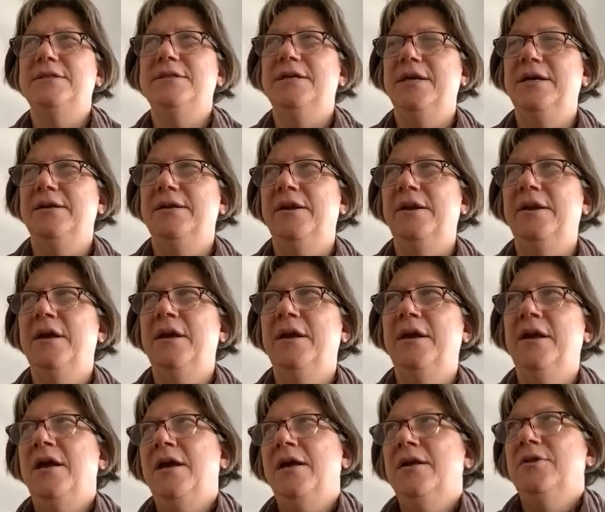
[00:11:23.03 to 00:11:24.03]
And then
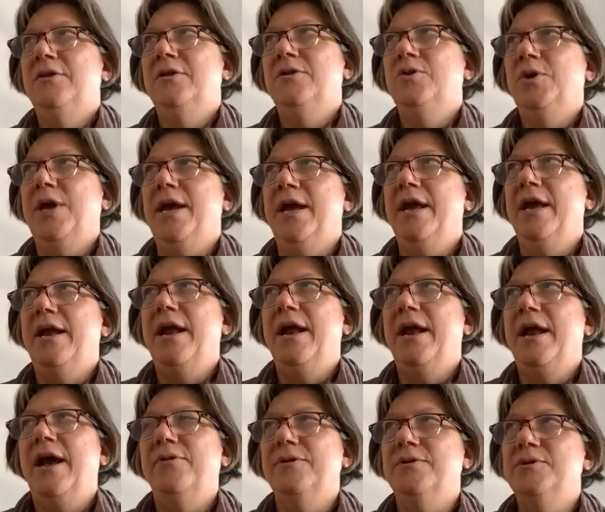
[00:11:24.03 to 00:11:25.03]
looking
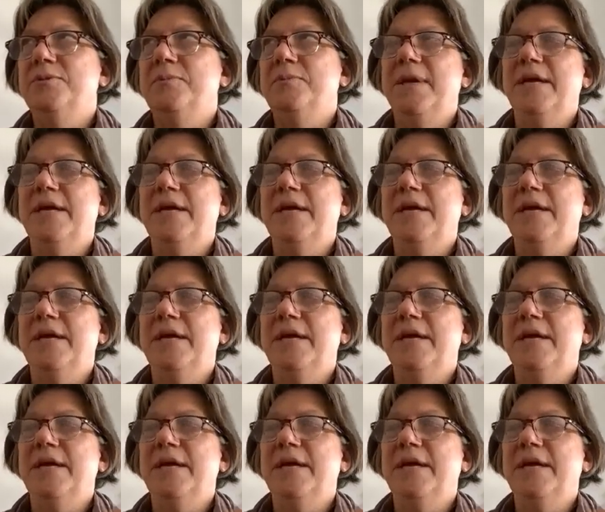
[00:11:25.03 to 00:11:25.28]
at how those